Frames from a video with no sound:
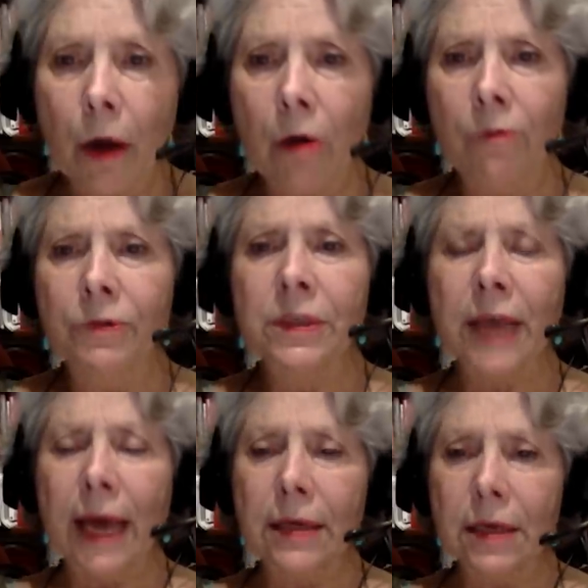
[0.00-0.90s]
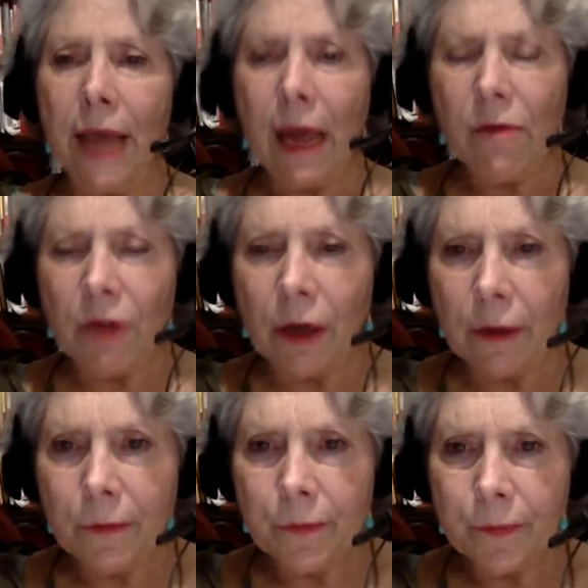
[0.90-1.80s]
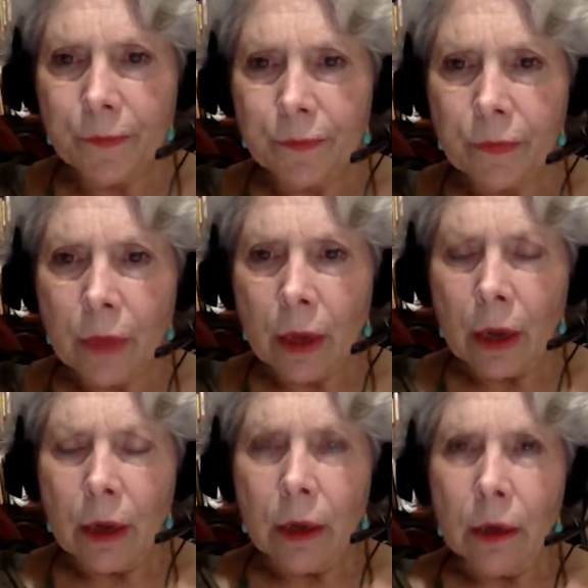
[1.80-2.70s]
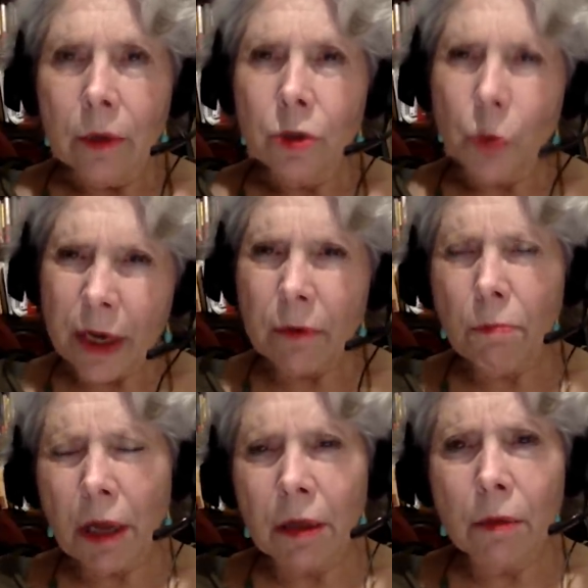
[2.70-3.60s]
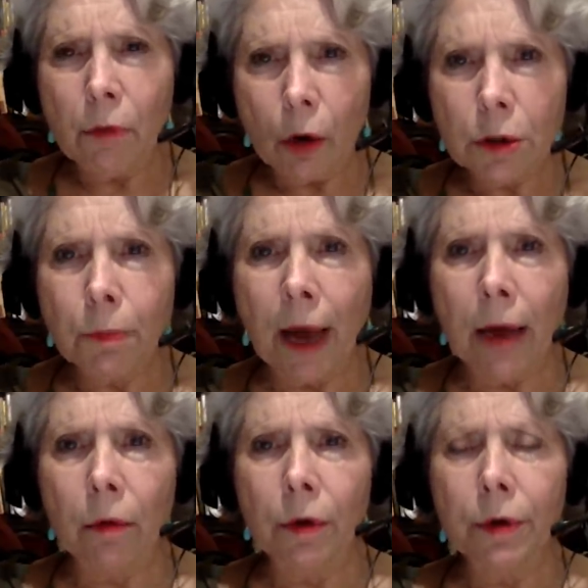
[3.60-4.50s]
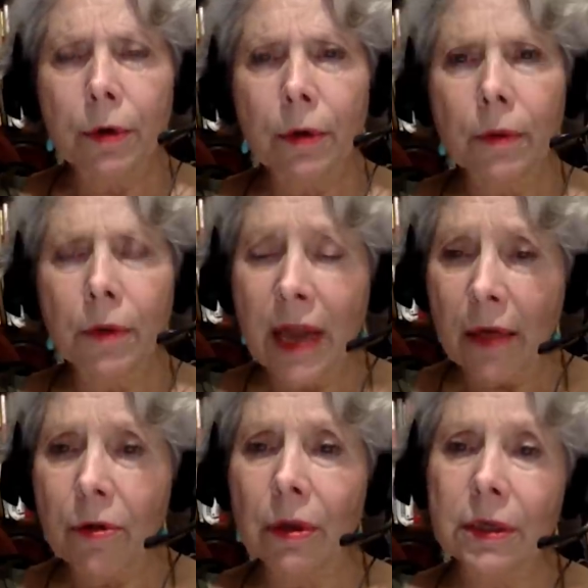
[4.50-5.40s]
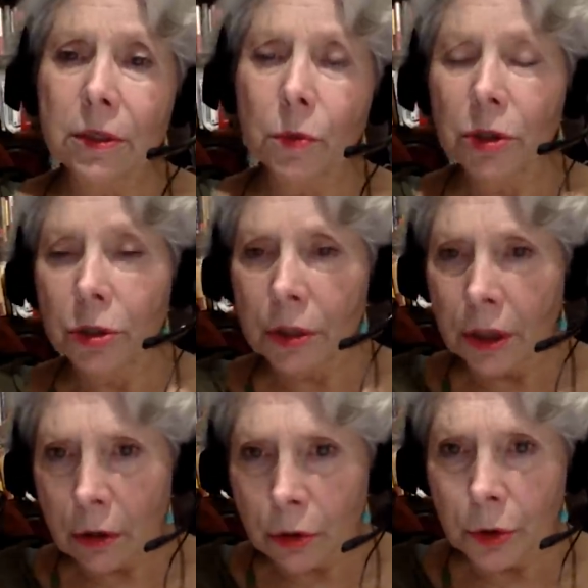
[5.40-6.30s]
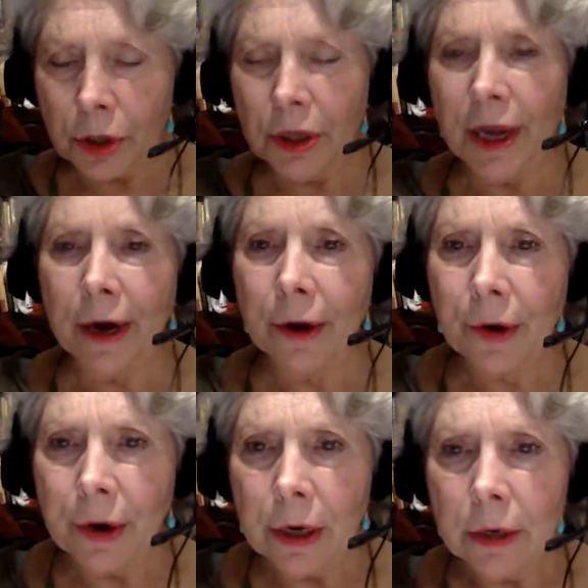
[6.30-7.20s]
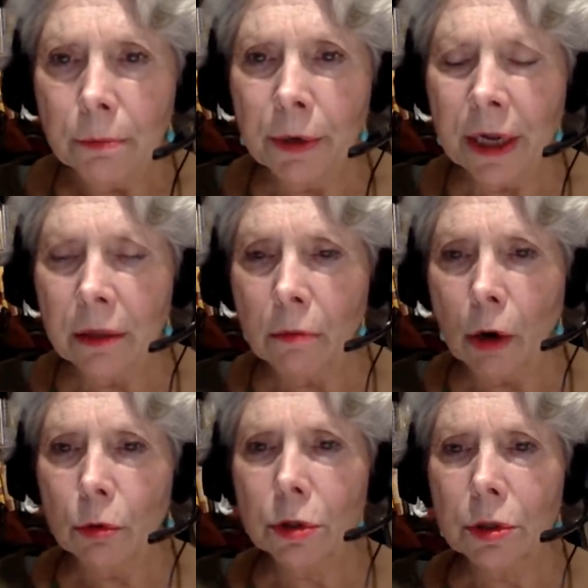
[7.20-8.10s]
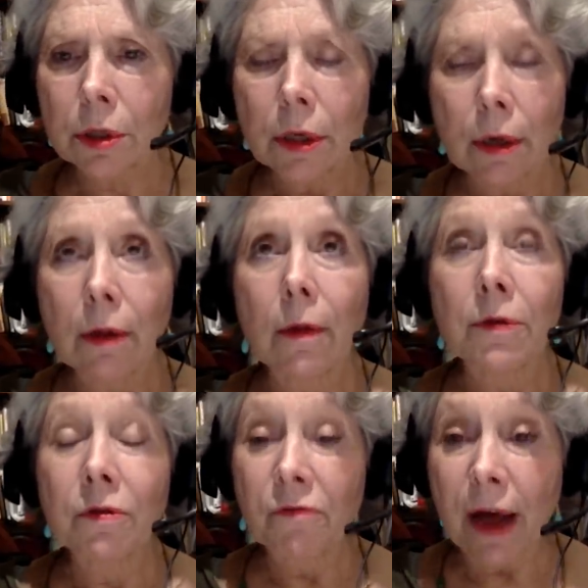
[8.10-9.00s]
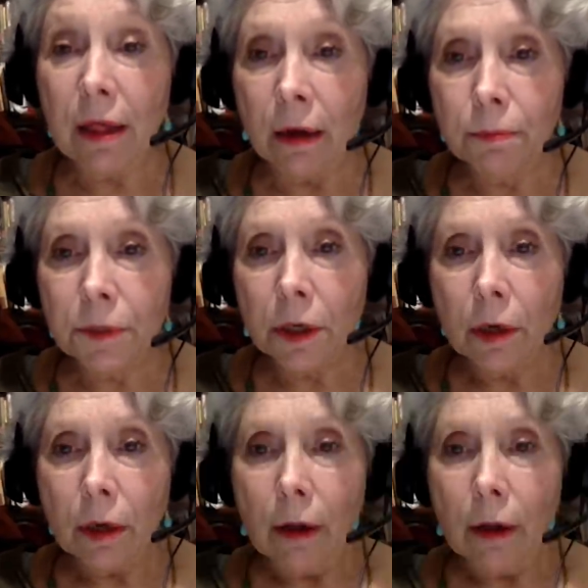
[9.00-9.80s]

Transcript: of Scandinavia, Sweden being the most backward, the Netherlands, which is included there, being the most developed,